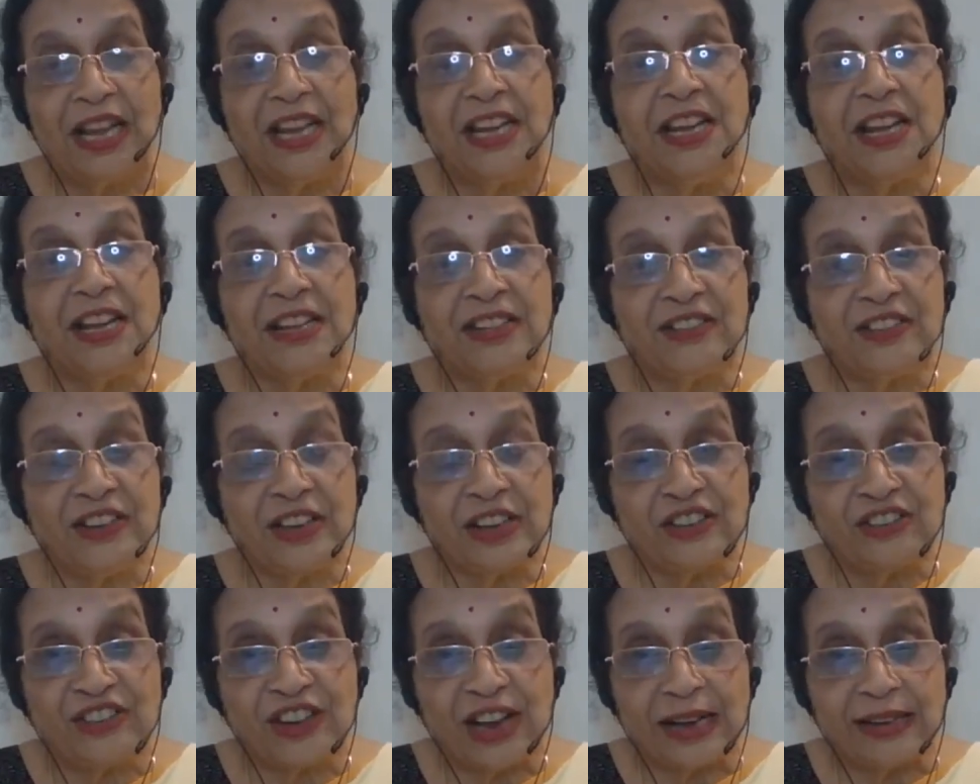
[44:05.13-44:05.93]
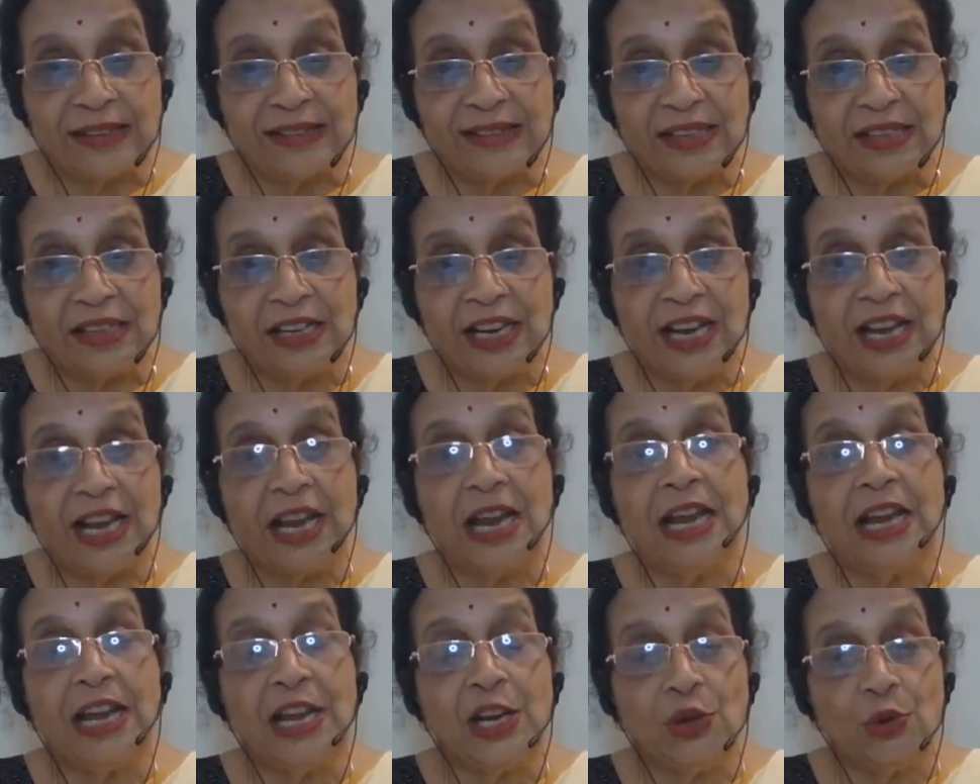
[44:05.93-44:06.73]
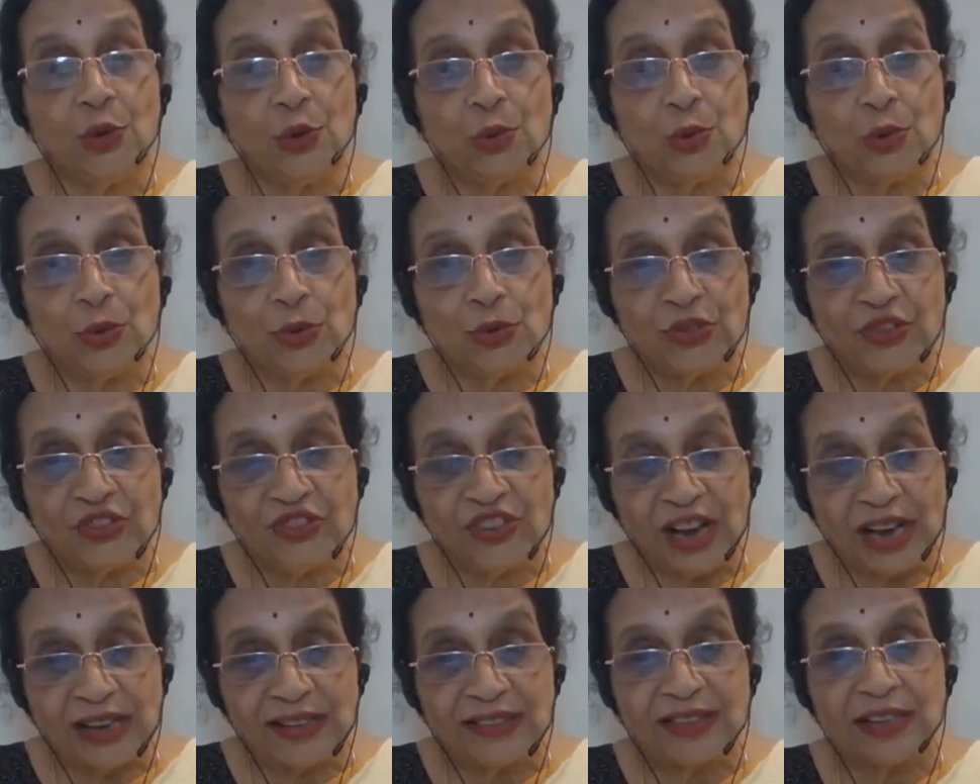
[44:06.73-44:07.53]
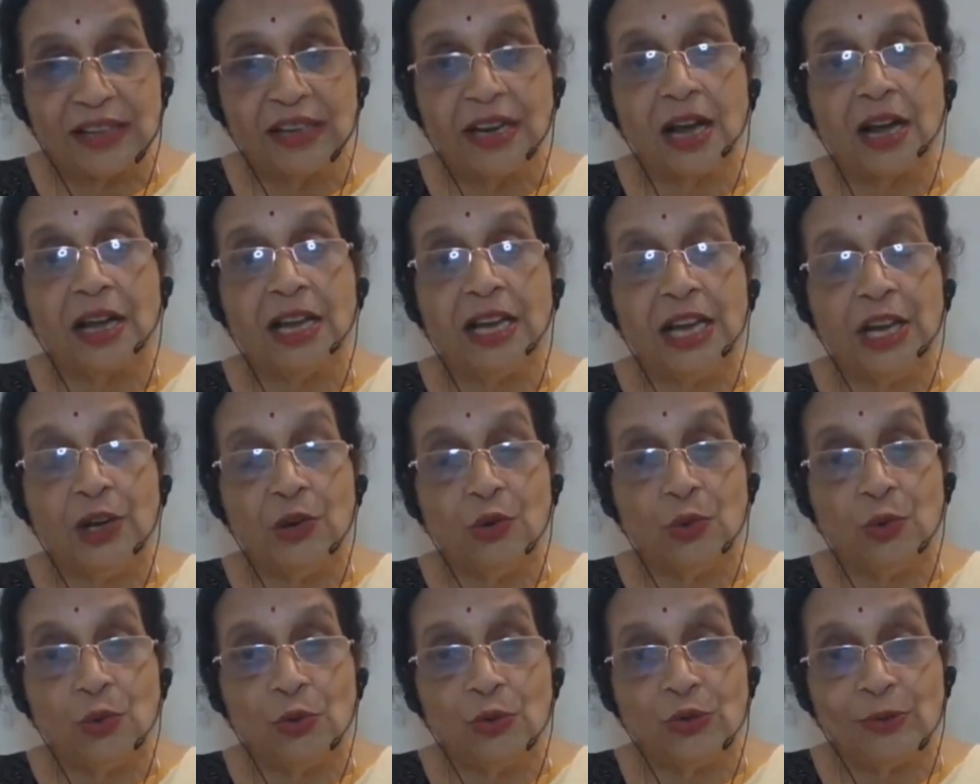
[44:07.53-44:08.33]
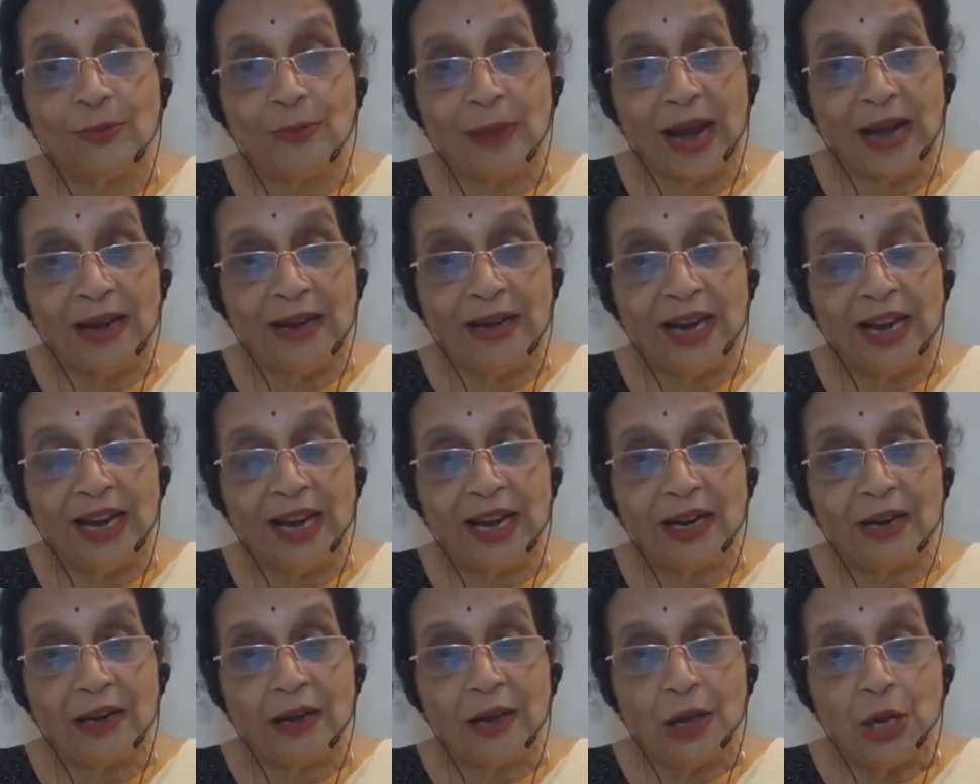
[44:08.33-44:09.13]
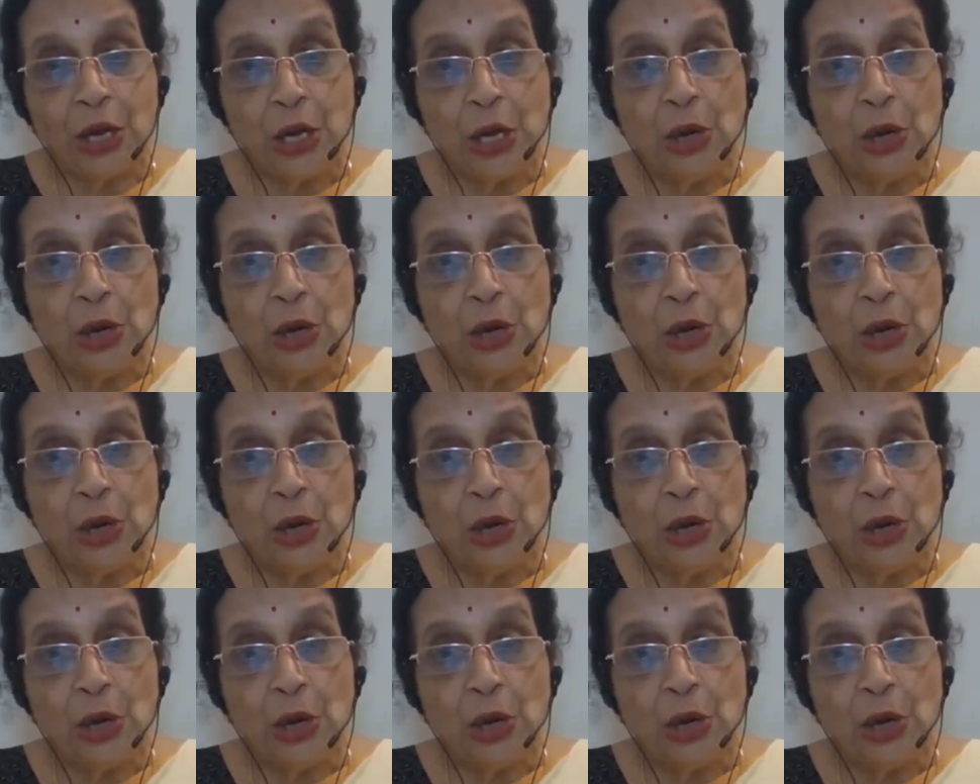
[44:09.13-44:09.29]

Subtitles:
Yasya Shasane, in whose Shasana, in whose mandate,